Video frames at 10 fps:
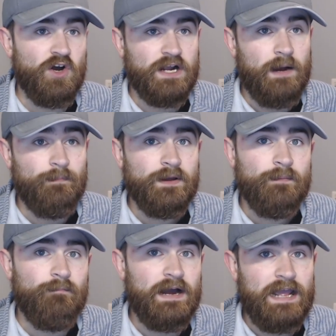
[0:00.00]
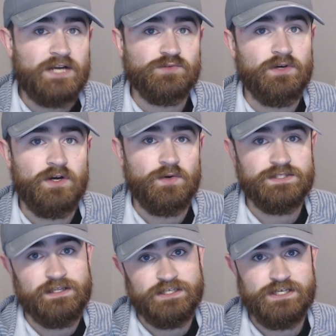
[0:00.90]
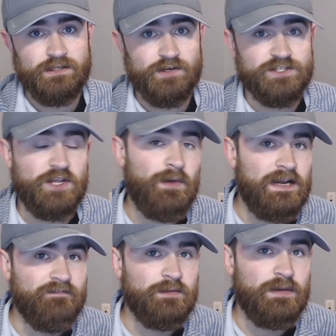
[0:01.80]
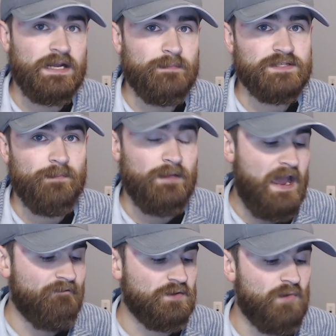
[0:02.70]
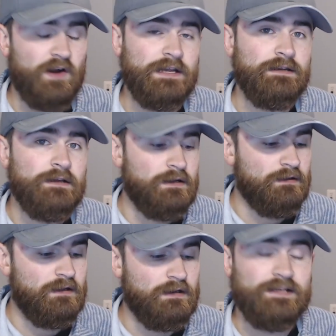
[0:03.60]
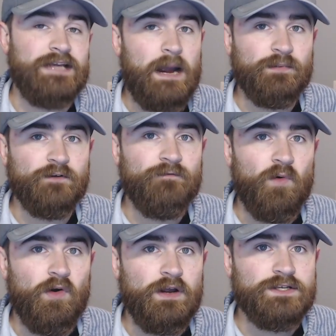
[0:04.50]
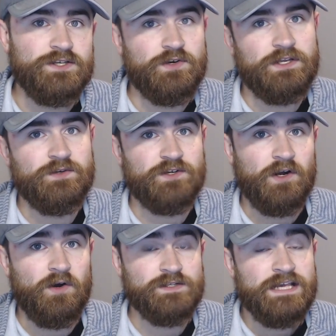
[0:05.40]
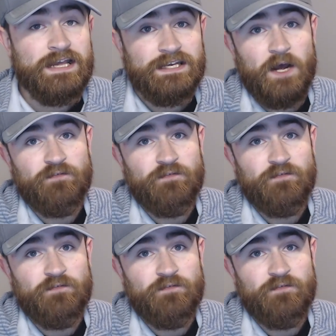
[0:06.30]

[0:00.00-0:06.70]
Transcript: up my actual hose to the chiller. So you might have to pick up some aftermarket little adapter for it so you can use your hose. Now, if you